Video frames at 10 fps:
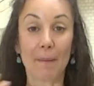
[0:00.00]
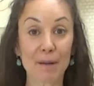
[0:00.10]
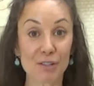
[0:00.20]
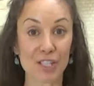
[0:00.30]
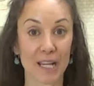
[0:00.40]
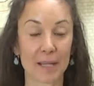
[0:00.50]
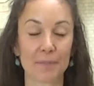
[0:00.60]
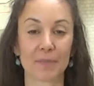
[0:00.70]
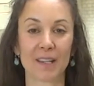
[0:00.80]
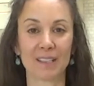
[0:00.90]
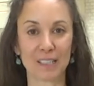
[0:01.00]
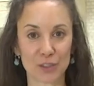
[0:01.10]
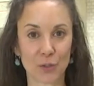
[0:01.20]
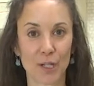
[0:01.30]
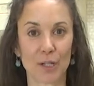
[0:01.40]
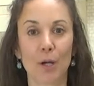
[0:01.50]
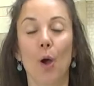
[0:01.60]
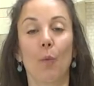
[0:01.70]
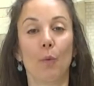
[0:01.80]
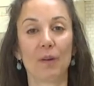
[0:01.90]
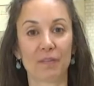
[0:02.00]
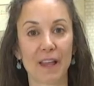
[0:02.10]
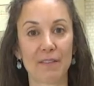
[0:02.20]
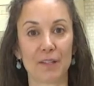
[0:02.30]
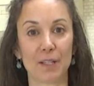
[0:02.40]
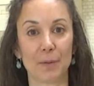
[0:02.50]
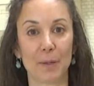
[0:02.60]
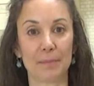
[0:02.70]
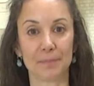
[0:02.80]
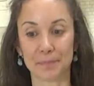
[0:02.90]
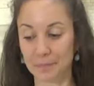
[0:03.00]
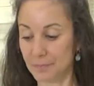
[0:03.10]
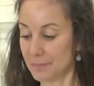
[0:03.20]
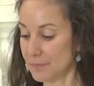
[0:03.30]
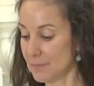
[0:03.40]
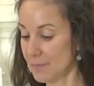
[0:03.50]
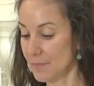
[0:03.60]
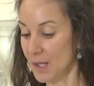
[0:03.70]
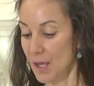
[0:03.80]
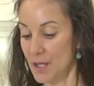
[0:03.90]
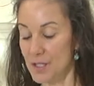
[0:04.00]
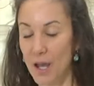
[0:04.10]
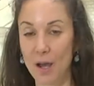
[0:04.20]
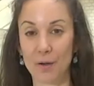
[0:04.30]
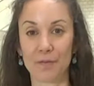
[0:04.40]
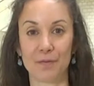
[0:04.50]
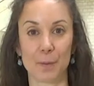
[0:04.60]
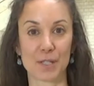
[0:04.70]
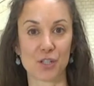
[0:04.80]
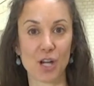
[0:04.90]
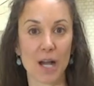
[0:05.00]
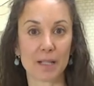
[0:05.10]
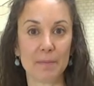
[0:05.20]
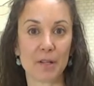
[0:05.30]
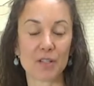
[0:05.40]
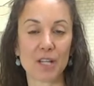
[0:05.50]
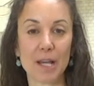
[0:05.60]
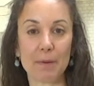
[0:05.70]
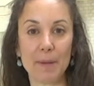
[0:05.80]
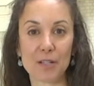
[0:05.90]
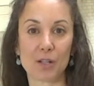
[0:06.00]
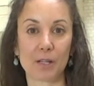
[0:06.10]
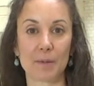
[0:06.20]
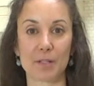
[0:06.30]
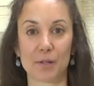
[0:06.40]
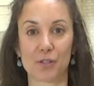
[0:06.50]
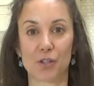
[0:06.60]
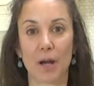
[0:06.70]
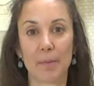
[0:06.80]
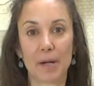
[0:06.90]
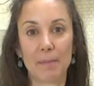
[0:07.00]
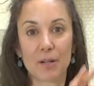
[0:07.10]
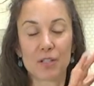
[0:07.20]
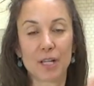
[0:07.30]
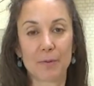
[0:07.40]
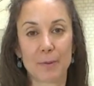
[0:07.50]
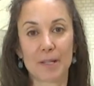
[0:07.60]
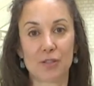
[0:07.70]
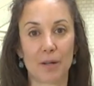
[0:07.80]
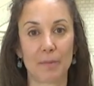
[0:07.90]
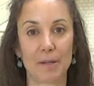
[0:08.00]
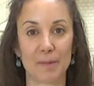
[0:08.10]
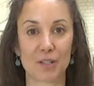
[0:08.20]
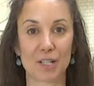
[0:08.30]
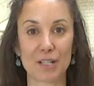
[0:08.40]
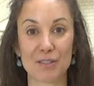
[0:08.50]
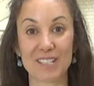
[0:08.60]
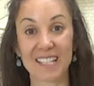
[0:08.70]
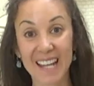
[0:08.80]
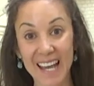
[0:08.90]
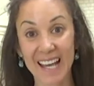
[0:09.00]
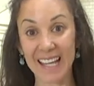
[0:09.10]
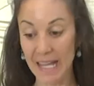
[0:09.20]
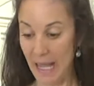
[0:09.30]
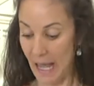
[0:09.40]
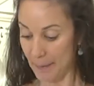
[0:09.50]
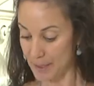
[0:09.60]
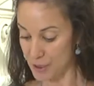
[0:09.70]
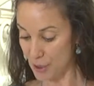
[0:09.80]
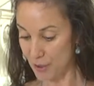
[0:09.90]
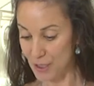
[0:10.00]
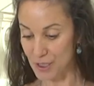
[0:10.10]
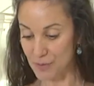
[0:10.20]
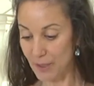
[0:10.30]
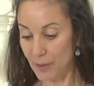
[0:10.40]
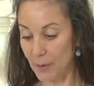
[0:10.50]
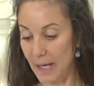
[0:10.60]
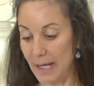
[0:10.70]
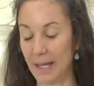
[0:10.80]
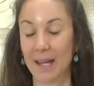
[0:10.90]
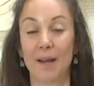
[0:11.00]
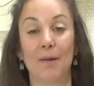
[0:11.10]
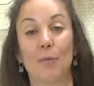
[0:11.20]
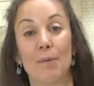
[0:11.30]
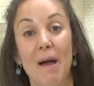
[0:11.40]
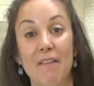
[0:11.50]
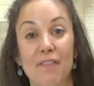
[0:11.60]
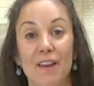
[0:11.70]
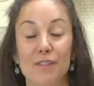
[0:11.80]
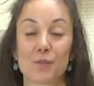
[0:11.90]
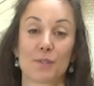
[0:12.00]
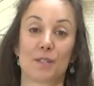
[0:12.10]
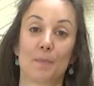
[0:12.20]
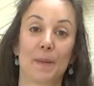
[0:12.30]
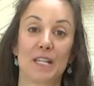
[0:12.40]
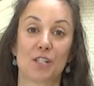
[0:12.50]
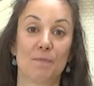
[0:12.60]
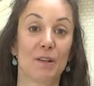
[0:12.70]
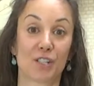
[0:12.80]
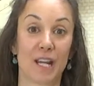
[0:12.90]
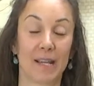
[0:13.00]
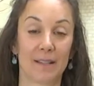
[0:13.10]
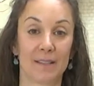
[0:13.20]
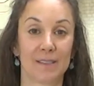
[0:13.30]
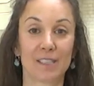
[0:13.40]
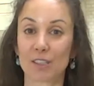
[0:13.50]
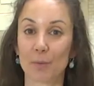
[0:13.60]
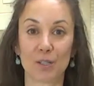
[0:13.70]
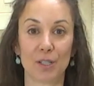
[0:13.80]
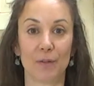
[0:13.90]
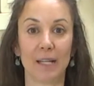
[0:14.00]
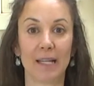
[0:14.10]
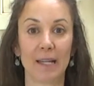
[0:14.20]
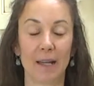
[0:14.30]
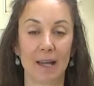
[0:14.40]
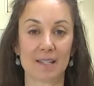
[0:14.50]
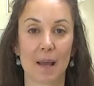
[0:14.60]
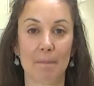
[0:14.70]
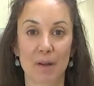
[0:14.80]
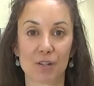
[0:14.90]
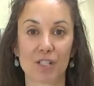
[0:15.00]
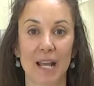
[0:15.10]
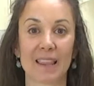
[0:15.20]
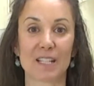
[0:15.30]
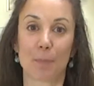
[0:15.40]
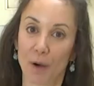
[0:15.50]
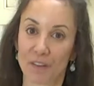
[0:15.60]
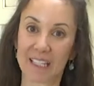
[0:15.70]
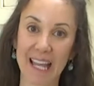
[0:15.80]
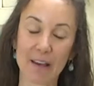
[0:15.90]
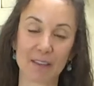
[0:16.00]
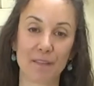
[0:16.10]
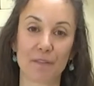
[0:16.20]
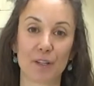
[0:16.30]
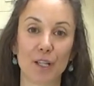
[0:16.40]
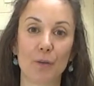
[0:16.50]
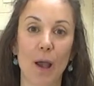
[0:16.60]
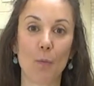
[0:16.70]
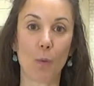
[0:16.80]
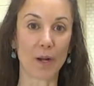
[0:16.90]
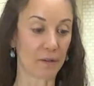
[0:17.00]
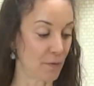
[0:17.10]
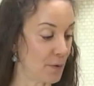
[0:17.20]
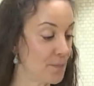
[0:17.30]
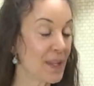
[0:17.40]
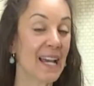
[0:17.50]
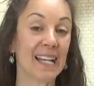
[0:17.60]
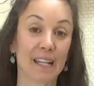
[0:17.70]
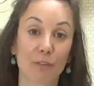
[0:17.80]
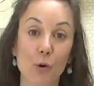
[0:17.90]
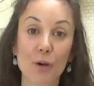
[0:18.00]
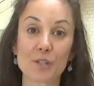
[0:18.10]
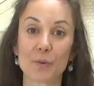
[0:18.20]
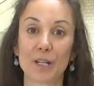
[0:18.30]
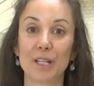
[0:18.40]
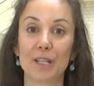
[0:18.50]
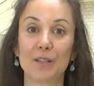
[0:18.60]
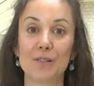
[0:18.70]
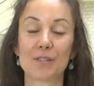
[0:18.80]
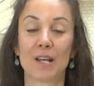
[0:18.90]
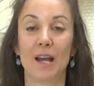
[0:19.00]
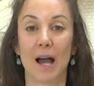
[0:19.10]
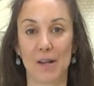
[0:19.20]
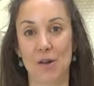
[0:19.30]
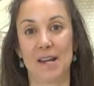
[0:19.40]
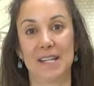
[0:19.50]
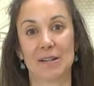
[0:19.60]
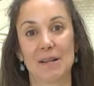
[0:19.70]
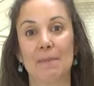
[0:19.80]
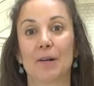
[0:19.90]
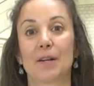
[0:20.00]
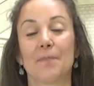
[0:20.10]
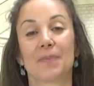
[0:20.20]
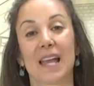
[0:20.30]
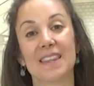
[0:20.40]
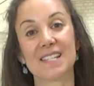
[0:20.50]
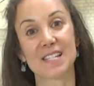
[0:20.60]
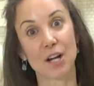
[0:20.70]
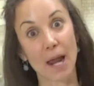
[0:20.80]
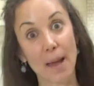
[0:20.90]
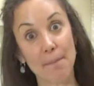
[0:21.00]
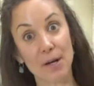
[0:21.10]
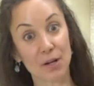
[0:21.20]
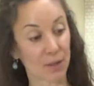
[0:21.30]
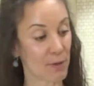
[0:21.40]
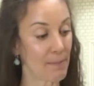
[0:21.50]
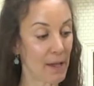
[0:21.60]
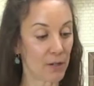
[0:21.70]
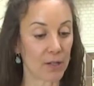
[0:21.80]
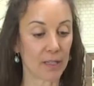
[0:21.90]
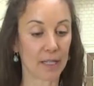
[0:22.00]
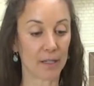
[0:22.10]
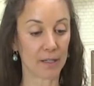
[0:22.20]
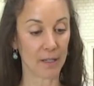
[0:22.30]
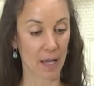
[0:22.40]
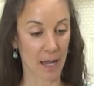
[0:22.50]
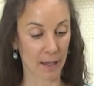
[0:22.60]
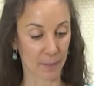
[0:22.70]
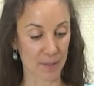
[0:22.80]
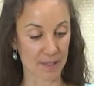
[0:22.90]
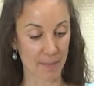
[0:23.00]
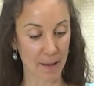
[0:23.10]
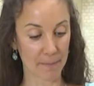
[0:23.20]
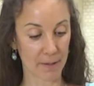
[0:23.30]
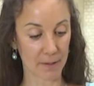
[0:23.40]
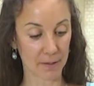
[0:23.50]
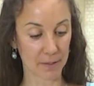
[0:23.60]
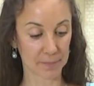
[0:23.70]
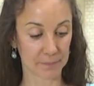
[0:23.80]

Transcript: a milkshake? I'm like, sure. Well, what flavor do you want? So if he wants a chocolate milkshake, we make chocolate milkshake. Strawberry milkshake, we make strawberry milkshake. So today, I'm going to show you just real quick, one of my favorites, which is a peach milkshake. So that's all we're doing is a milkshake that's perfectly healthy for you and wonderful. Now, of course, we're gonna use a non-dairy milk. And this is our hemp milk that we made earlier. I'm gonna put some hemp milk